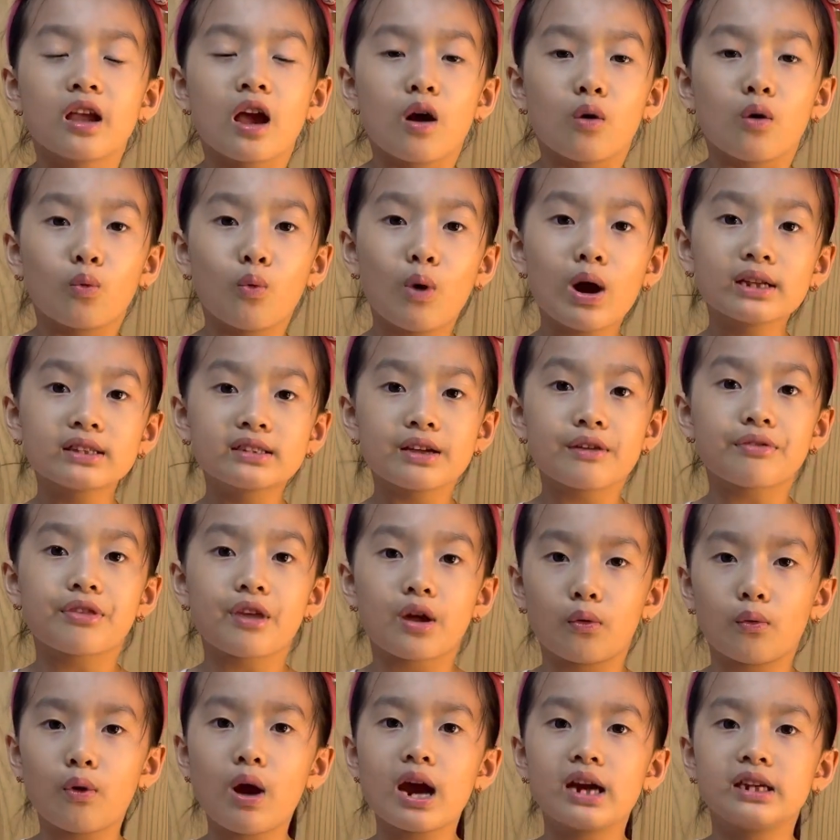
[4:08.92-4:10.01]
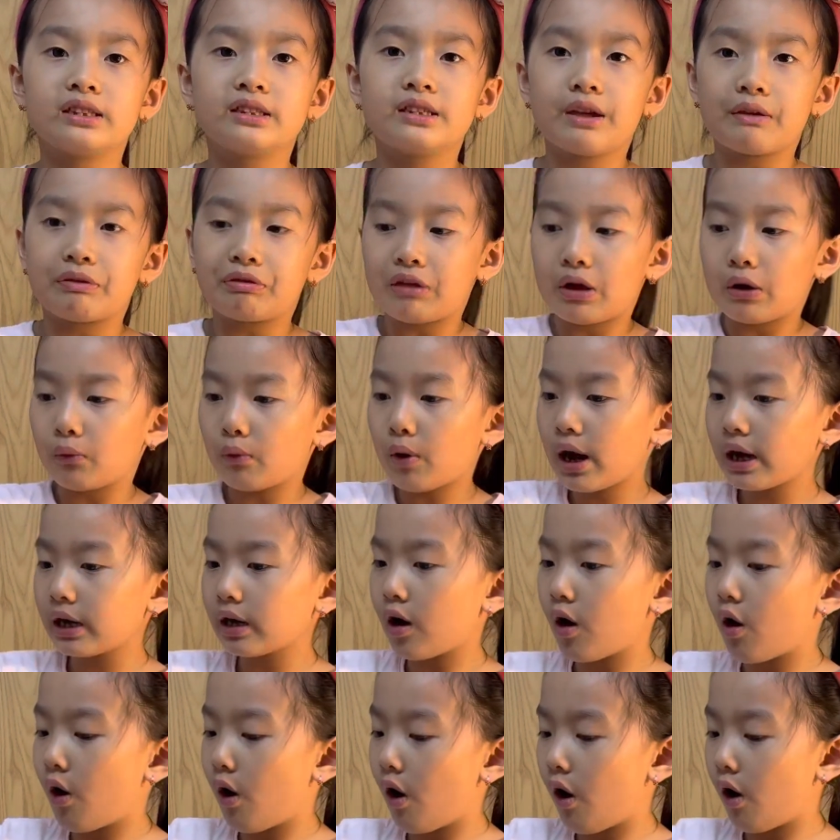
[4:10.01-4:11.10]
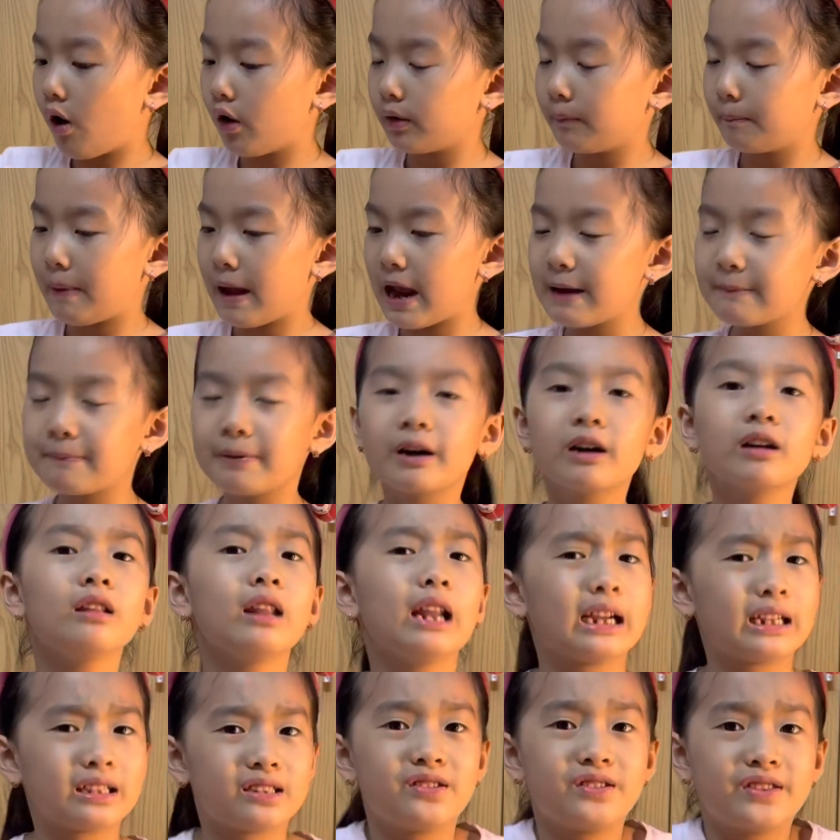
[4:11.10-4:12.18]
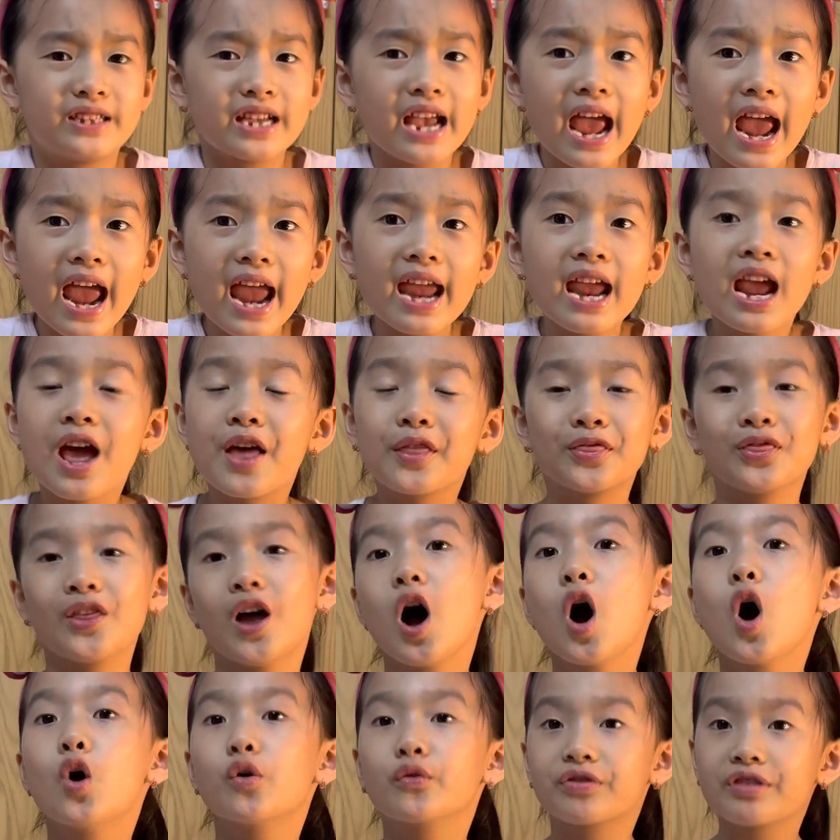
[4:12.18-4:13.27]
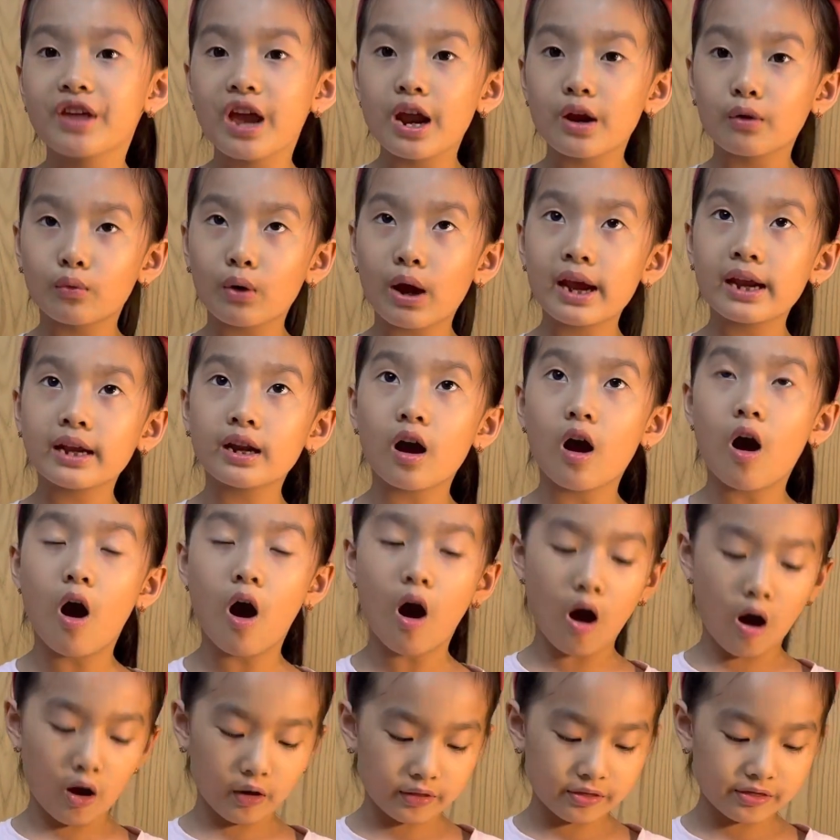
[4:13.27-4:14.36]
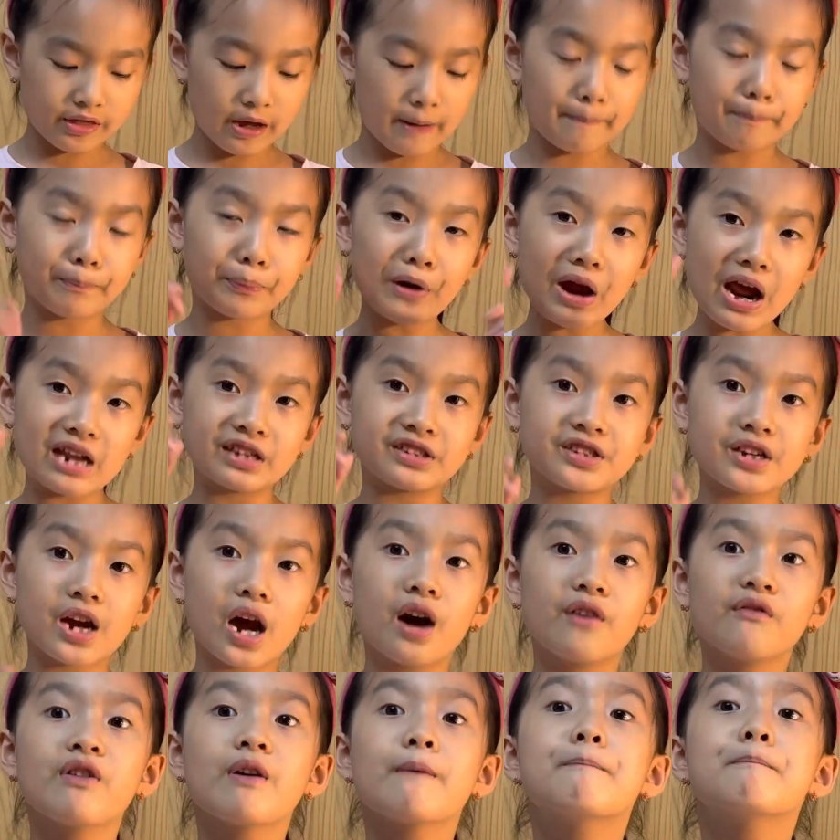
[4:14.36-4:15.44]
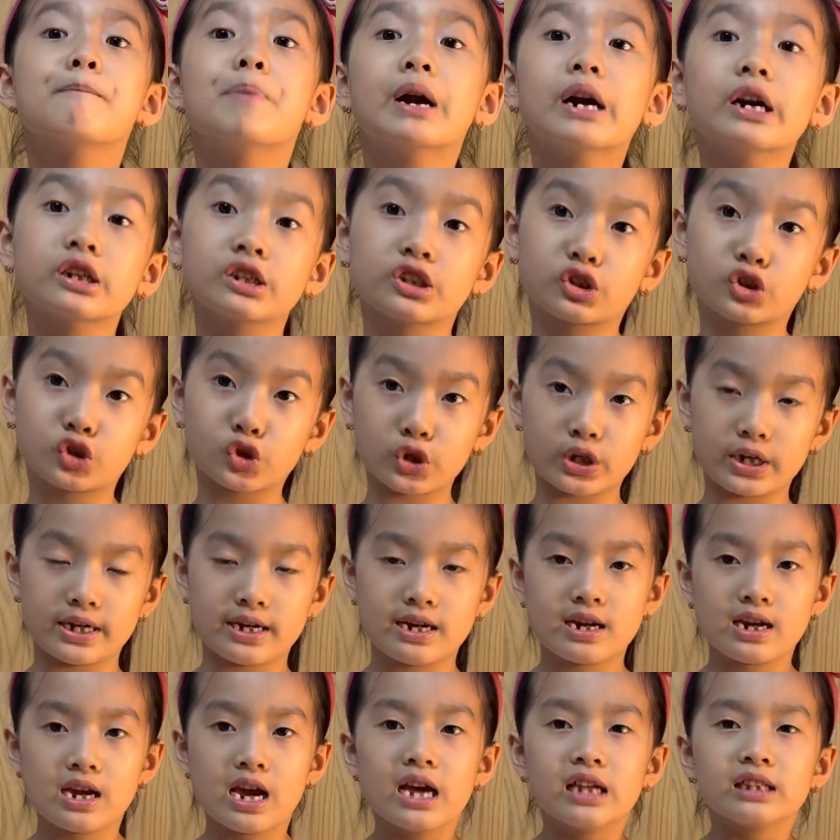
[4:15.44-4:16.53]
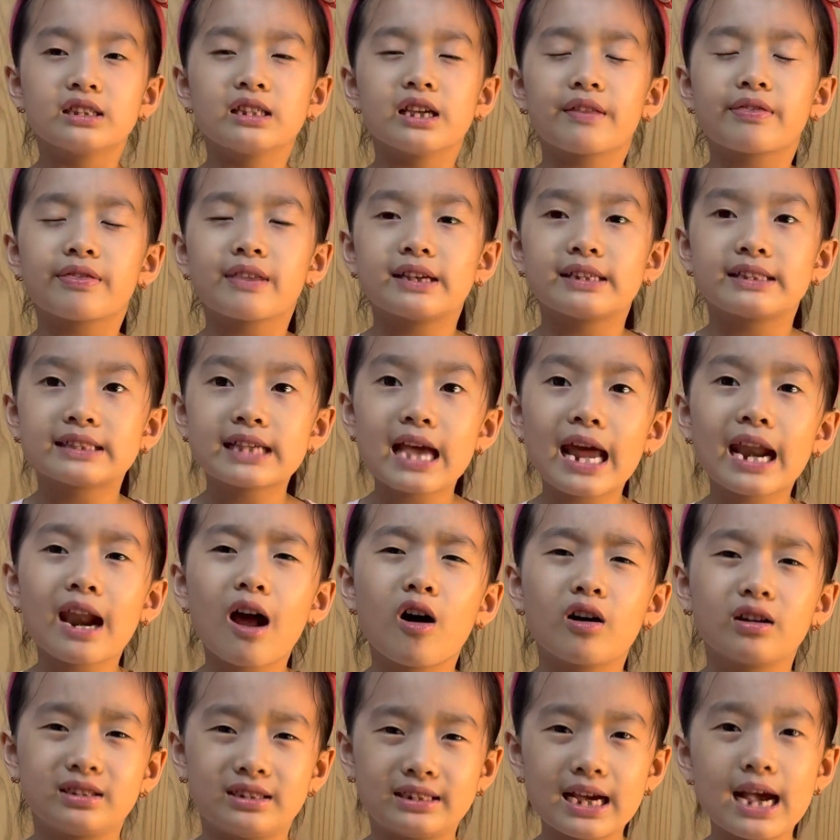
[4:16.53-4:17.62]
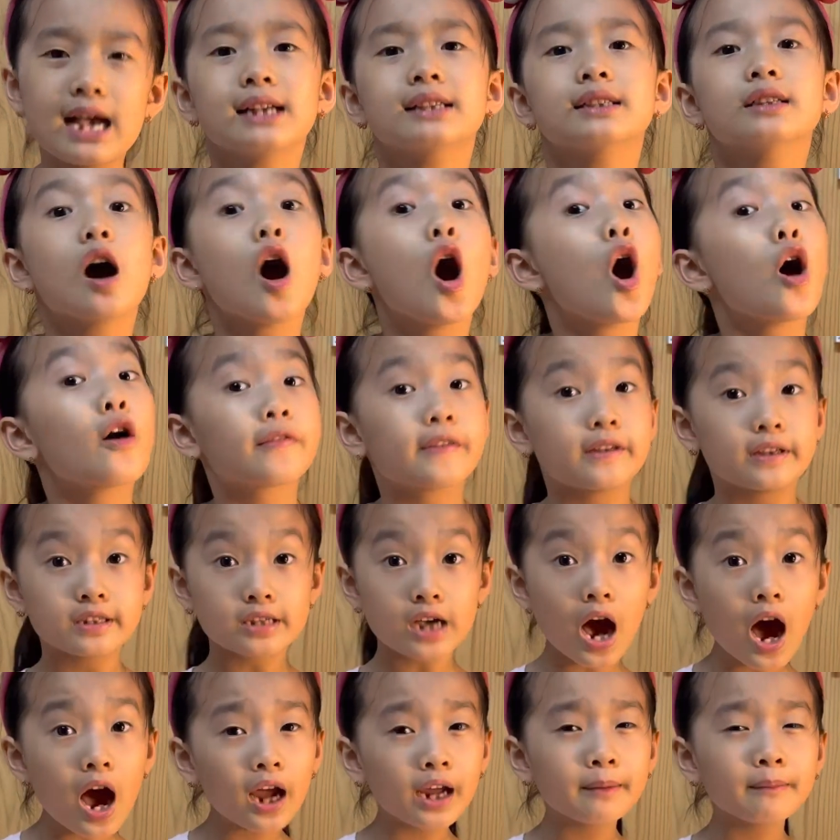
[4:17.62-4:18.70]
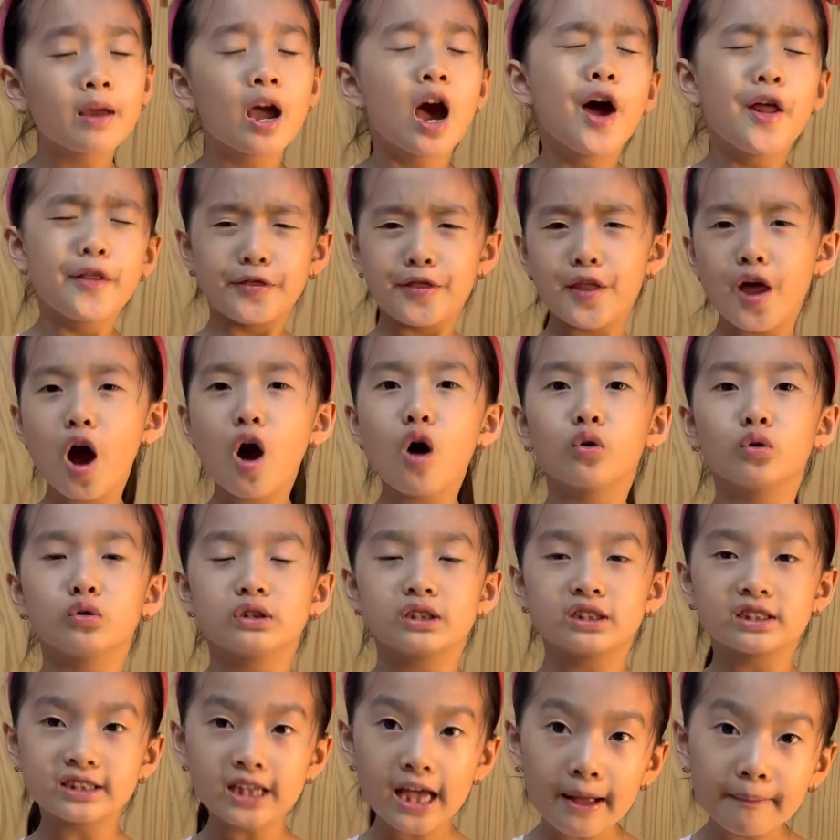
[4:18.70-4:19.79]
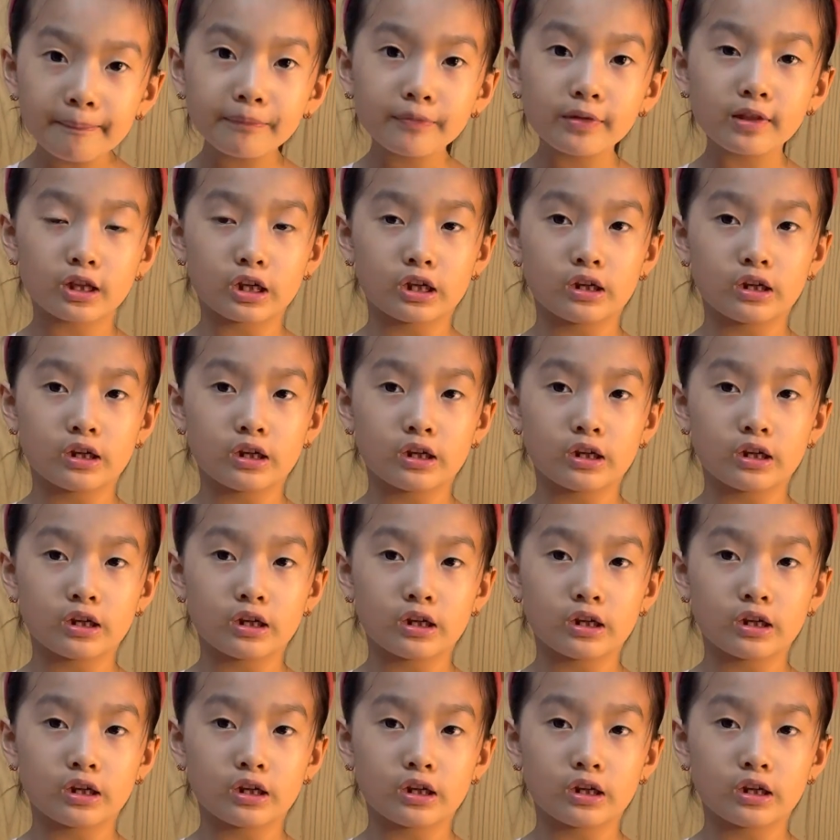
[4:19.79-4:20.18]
What did they write? Did they write on paper like today? No, they write on the branch of a bird tree. Did they sat on desks all the time? No, some